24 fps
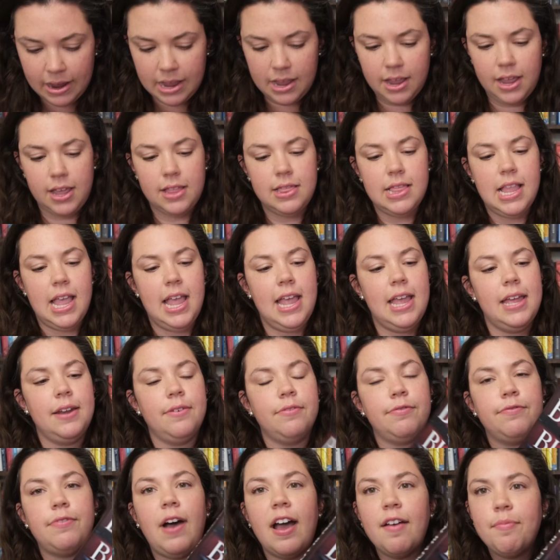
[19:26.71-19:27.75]
And then
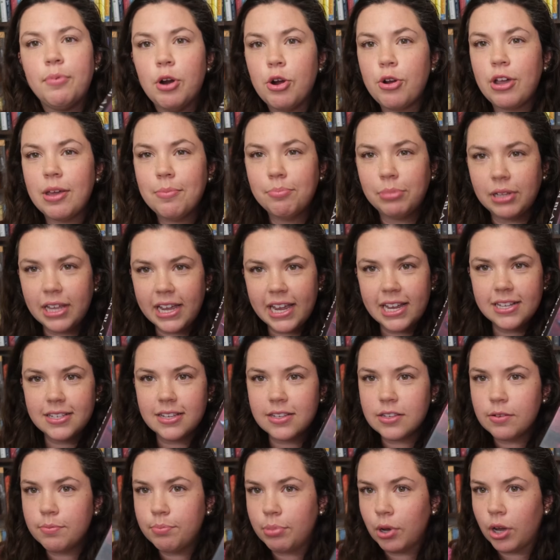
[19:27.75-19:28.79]
Five Broken Blades
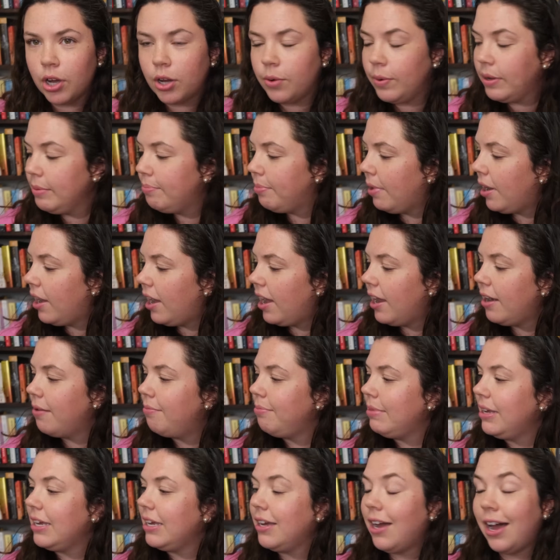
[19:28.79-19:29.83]
is a book we bought
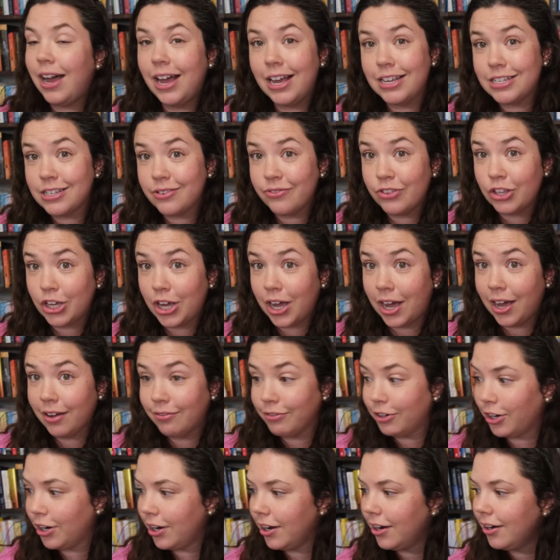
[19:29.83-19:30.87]
because of the
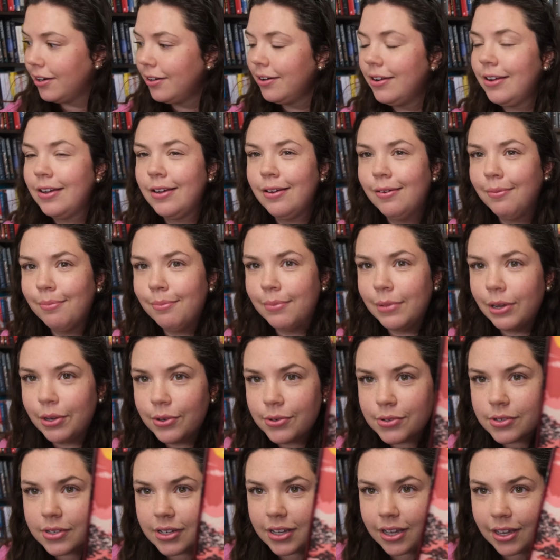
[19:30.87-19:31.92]
cover,
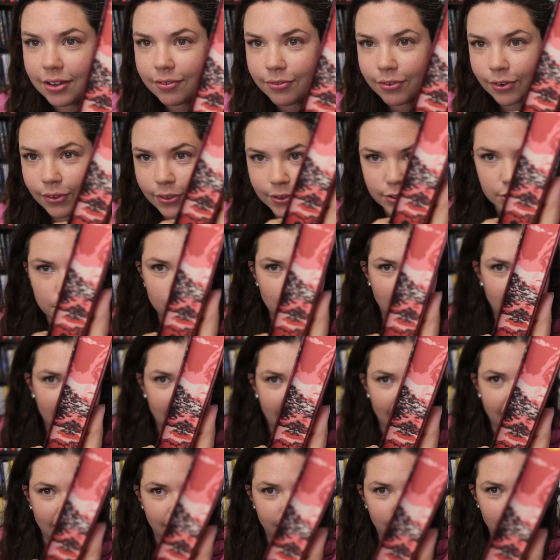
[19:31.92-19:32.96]
mostly for the sprayed
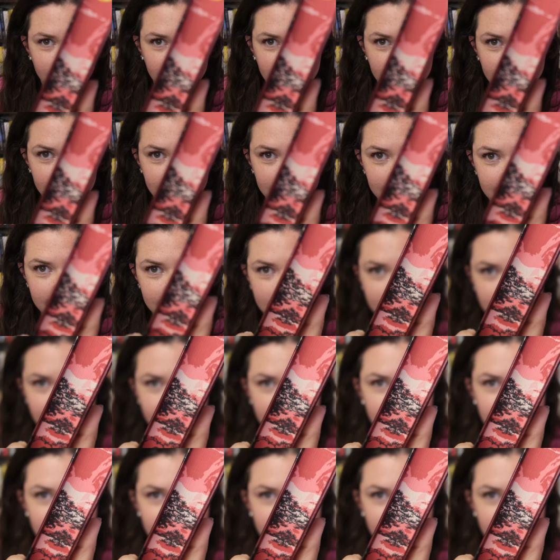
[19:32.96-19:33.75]
edges.